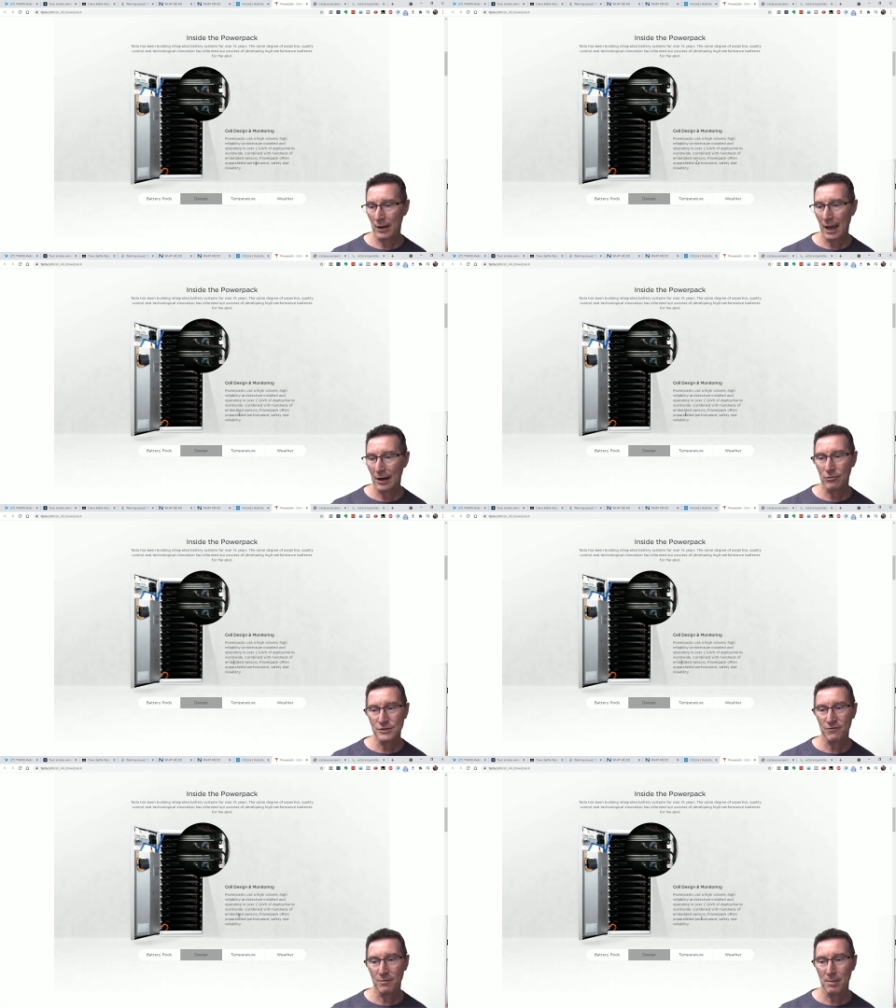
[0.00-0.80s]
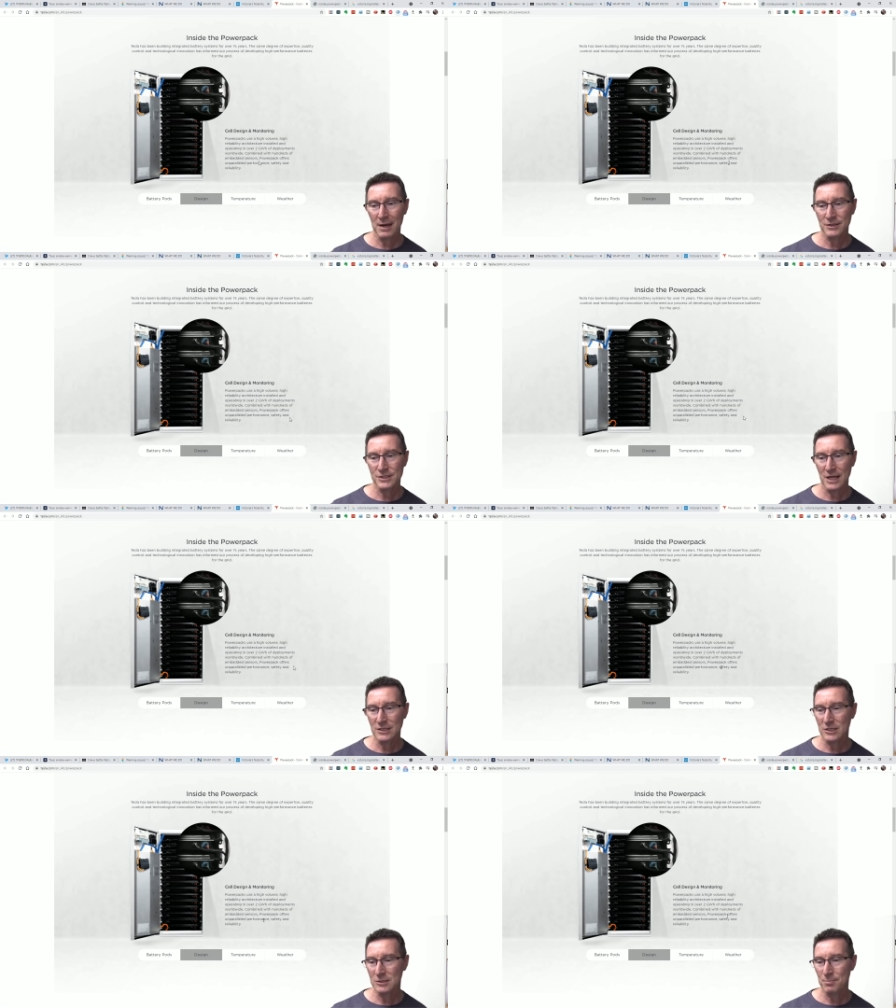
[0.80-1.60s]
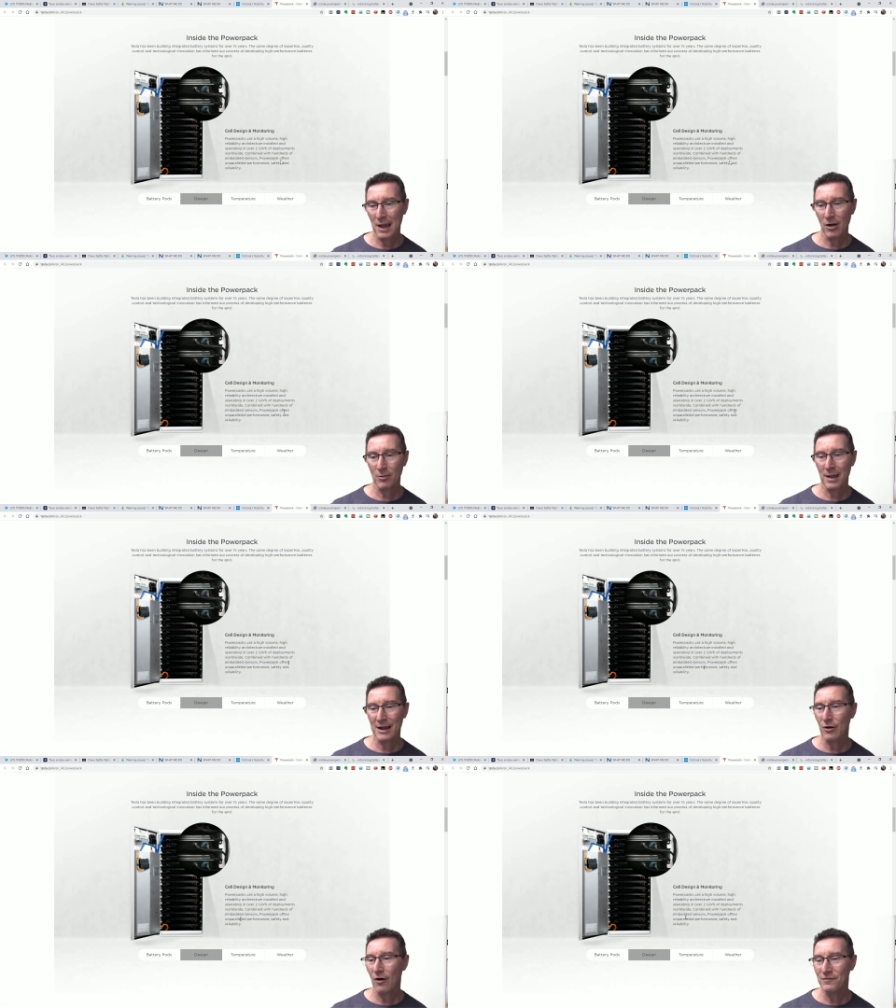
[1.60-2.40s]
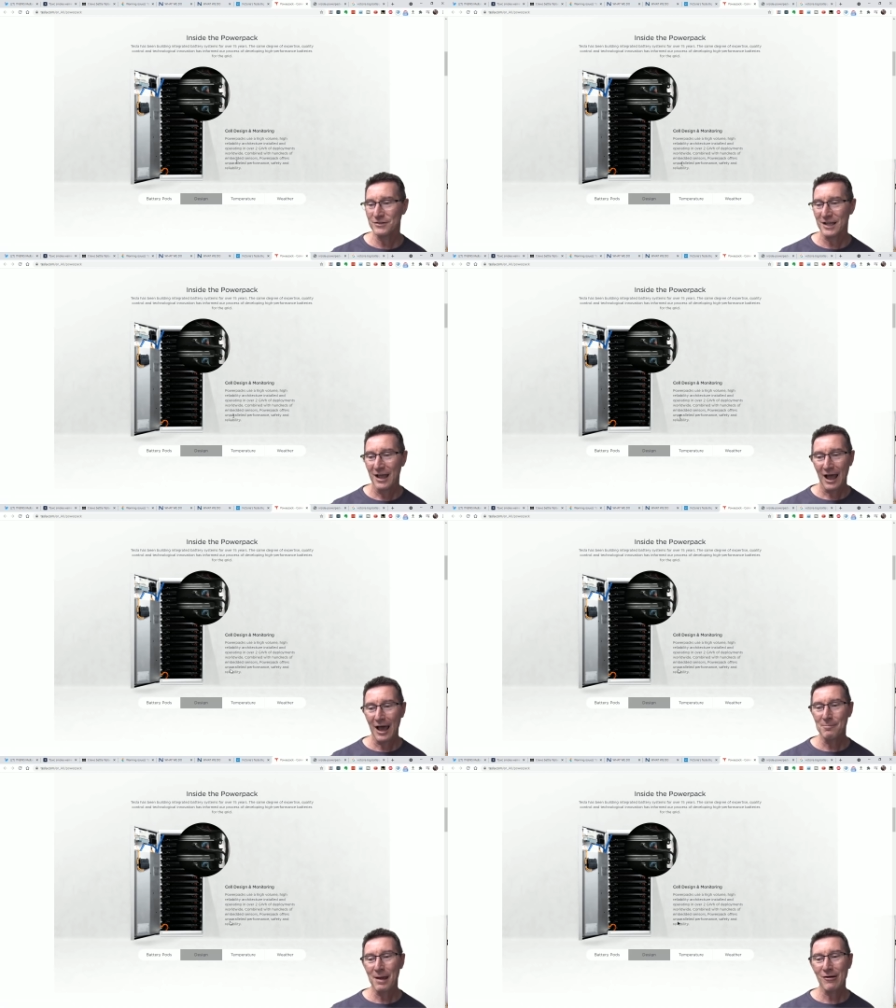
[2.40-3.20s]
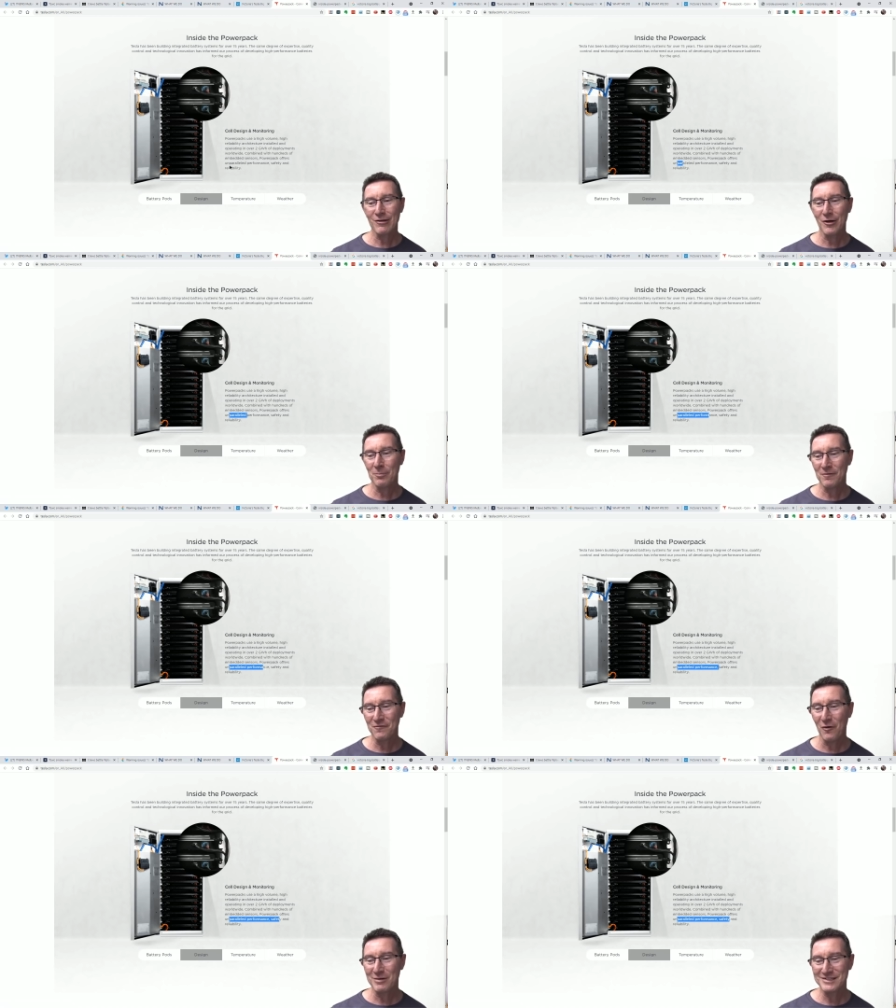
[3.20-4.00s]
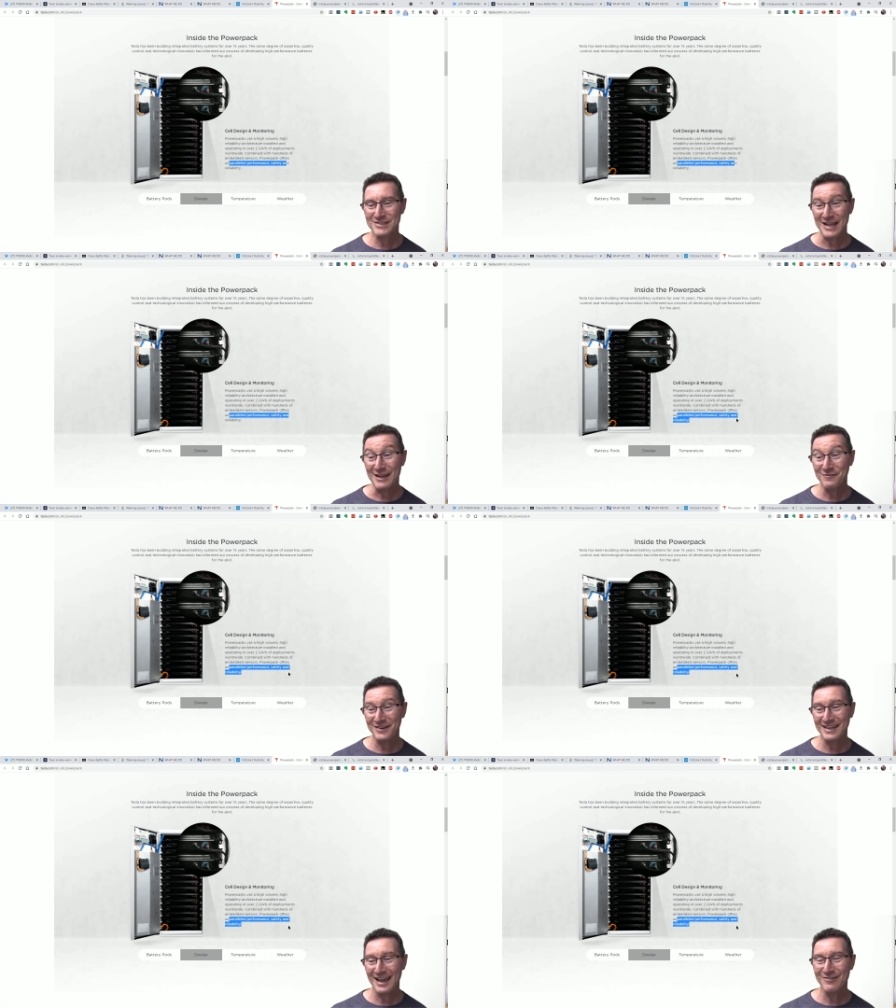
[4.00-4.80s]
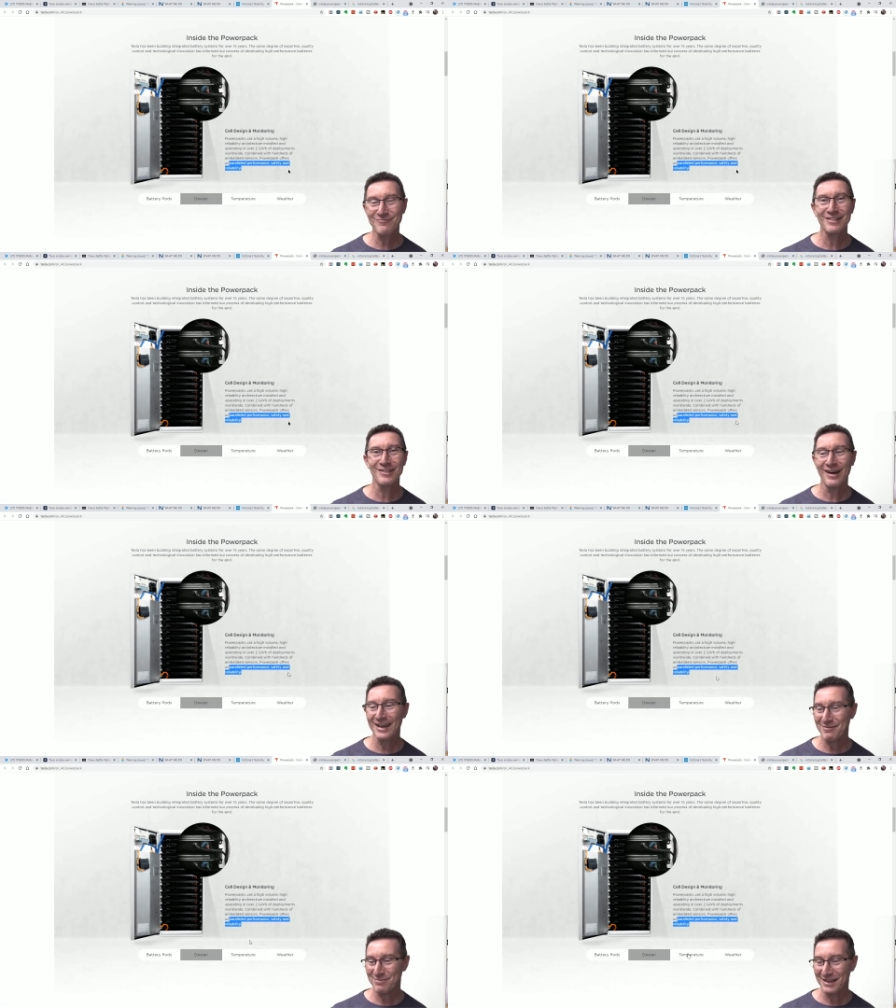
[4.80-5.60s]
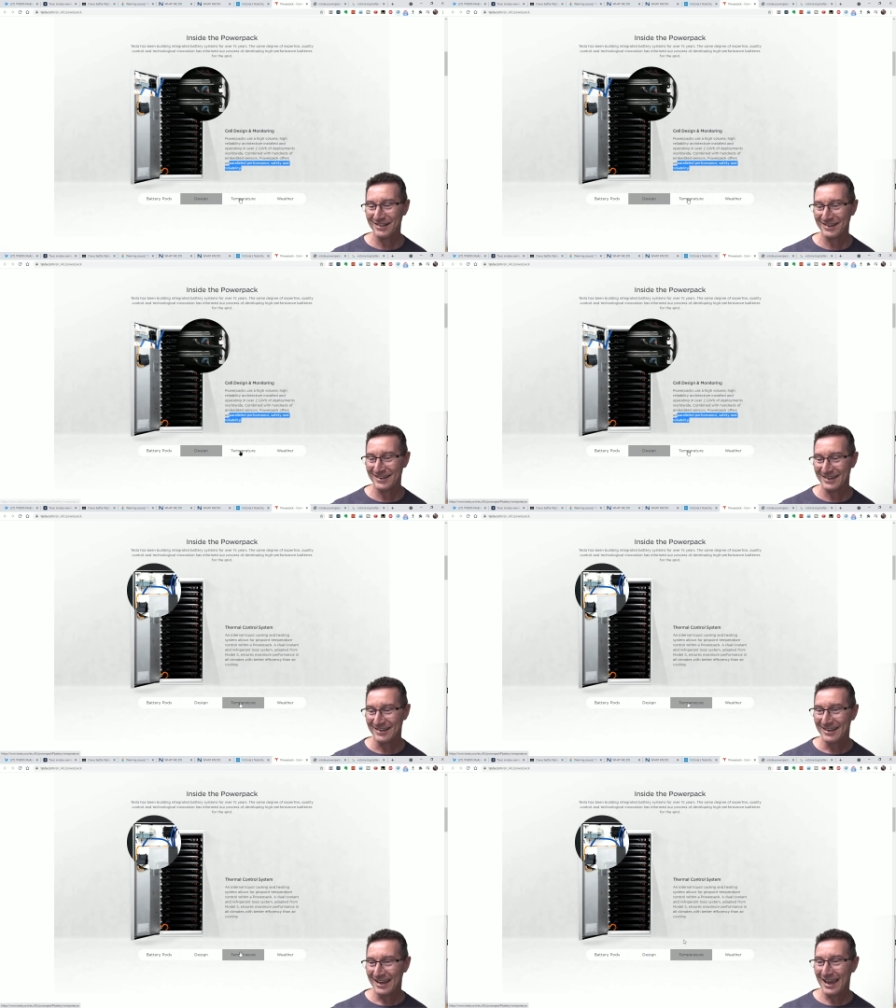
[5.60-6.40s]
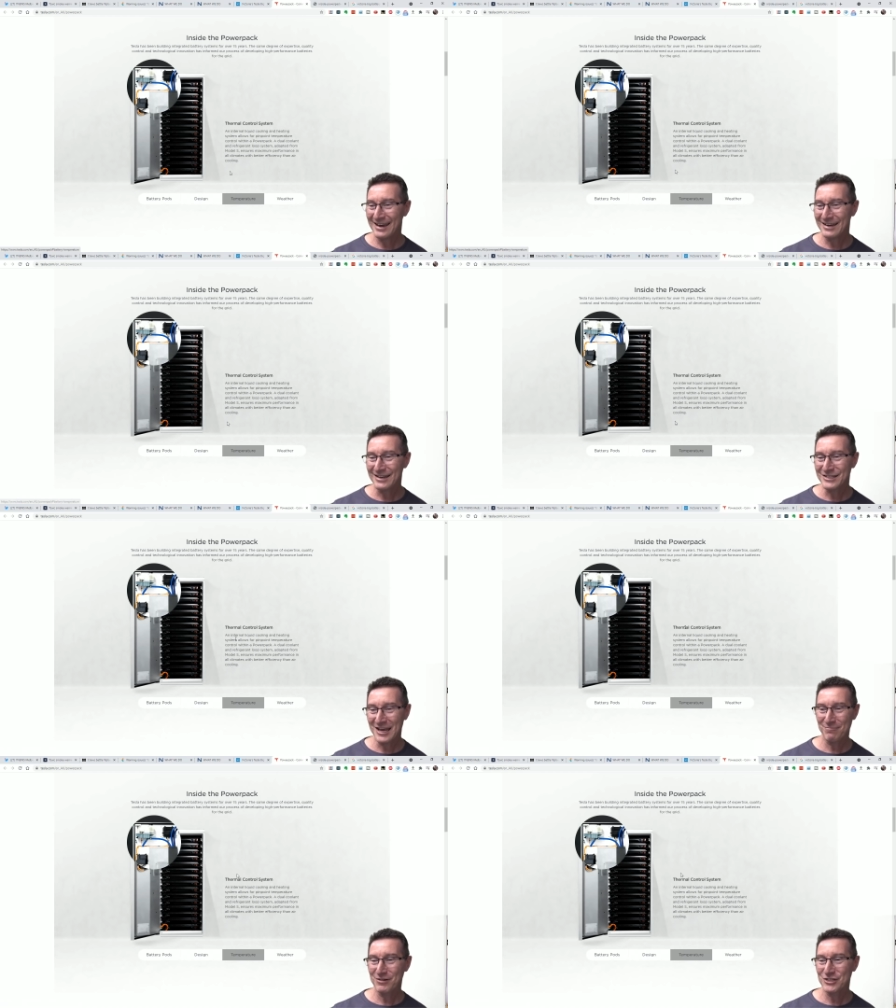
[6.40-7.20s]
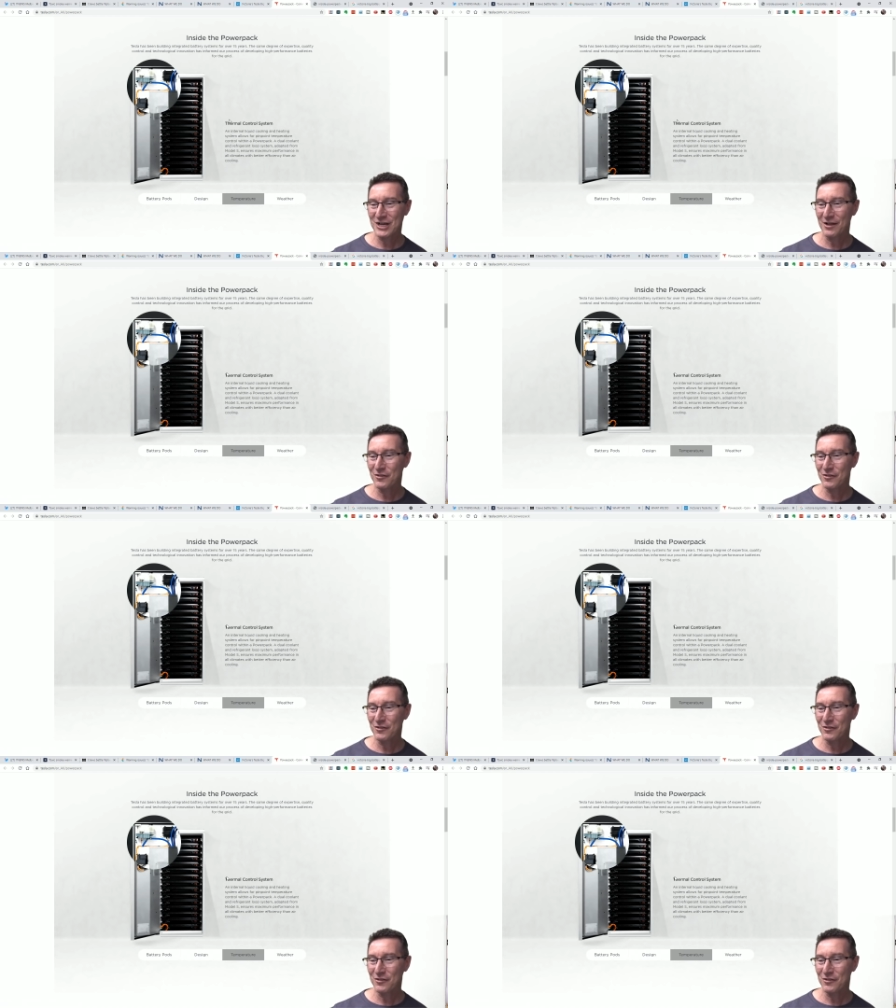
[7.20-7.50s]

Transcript: hundreds of embedded sensors PowerPack offers unparalleled performance, safety, and reliability. And temperature,